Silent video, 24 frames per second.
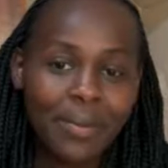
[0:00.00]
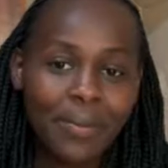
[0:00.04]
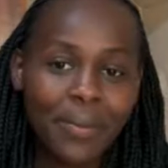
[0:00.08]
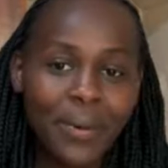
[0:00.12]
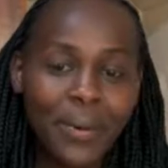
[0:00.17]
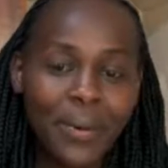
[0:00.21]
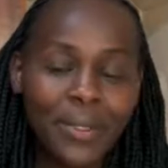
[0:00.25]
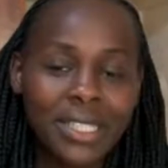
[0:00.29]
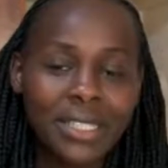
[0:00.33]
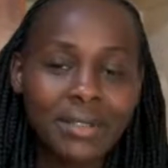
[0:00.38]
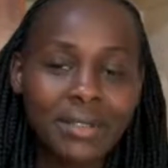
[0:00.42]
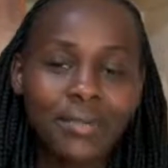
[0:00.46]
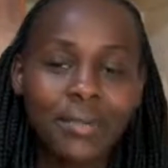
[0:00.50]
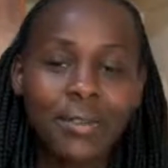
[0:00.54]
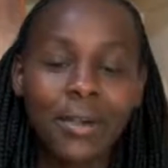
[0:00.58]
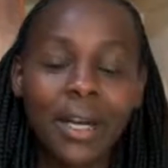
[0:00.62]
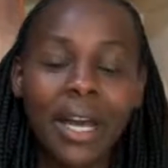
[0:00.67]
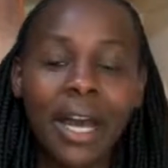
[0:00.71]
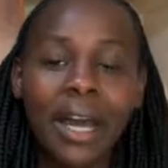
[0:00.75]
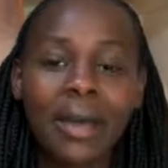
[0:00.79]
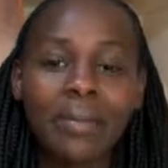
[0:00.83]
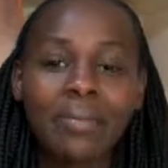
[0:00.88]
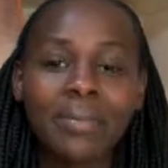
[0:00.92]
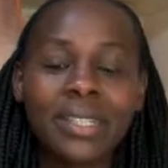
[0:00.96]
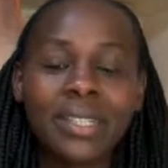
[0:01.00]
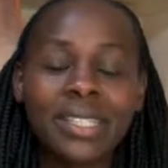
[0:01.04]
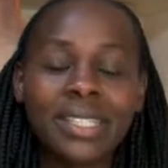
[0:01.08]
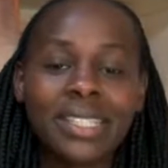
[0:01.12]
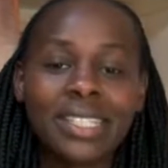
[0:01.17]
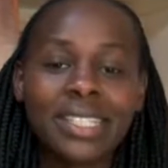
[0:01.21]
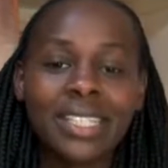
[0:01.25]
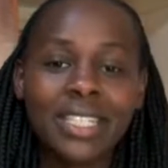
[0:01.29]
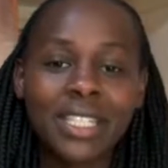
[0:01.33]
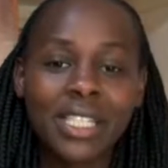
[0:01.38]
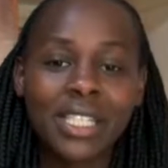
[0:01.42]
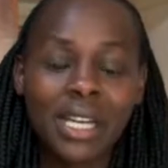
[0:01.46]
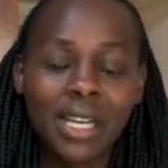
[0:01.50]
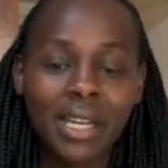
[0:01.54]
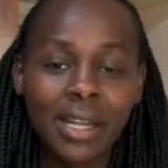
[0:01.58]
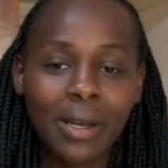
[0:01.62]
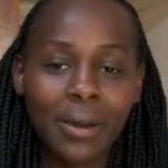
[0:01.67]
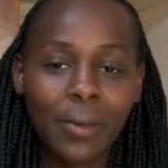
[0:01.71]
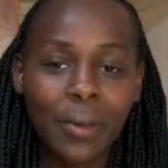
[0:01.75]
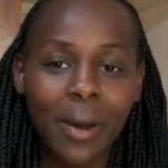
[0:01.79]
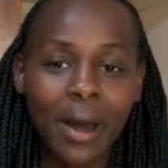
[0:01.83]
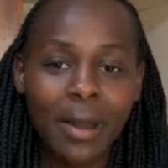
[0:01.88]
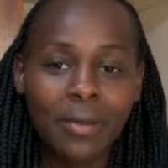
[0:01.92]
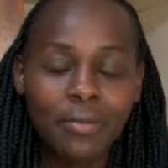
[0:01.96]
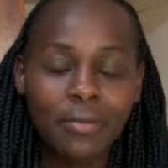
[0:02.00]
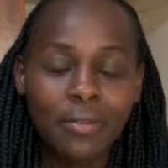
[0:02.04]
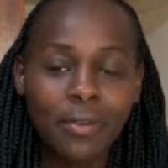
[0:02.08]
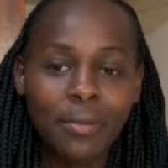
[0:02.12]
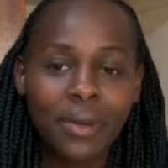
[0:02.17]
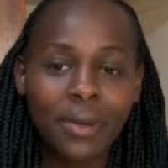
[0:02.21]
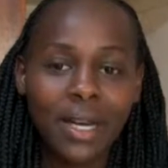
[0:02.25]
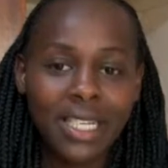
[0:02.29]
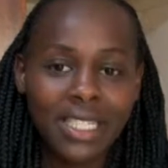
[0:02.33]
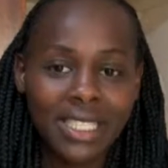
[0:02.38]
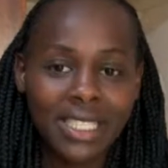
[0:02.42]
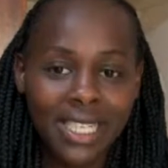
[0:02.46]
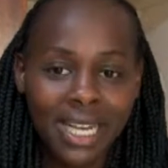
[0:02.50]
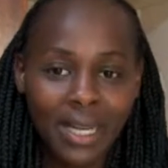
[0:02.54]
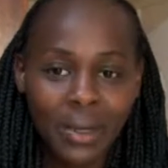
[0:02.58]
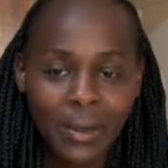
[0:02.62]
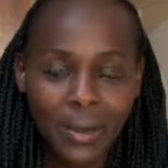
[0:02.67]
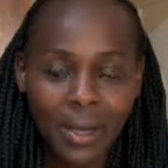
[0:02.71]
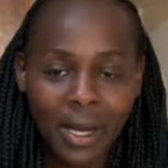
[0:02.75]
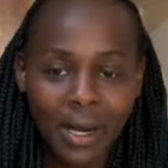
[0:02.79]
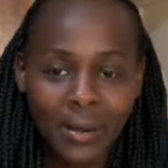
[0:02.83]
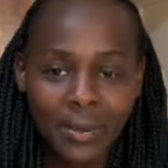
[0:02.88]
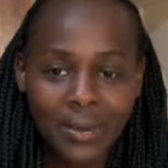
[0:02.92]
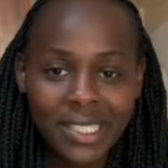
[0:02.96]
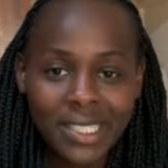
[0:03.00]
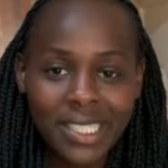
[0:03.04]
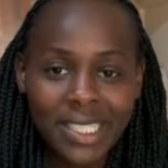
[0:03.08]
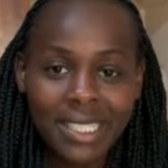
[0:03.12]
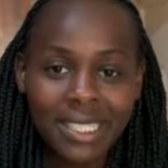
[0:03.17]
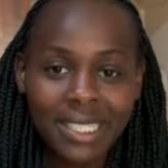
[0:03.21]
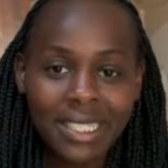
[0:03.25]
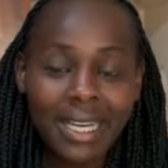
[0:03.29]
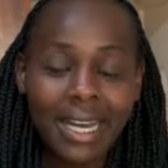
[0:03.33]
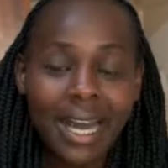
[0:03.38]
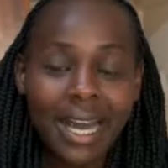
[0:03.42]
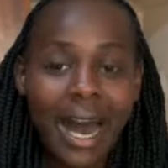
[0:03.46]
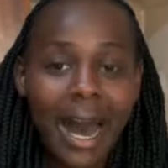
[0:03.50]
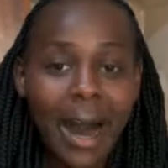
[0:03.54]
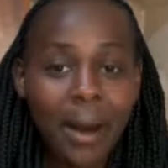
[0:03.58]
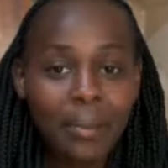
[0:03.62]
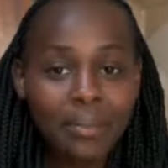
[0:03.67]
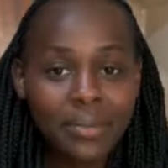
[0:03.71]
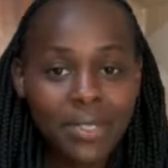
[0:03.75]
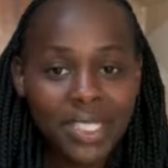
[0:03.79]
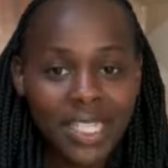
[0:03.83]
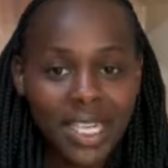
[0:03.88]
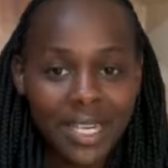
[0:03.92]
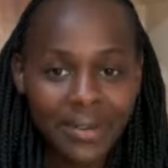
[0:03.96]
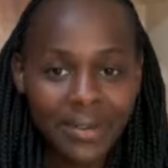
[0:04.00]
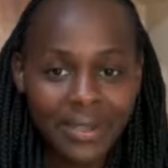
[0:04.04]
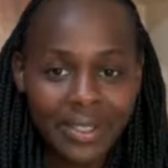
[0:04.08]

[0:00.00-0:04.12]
Reporting for KBC Channel 1 from Kajiado County, I'm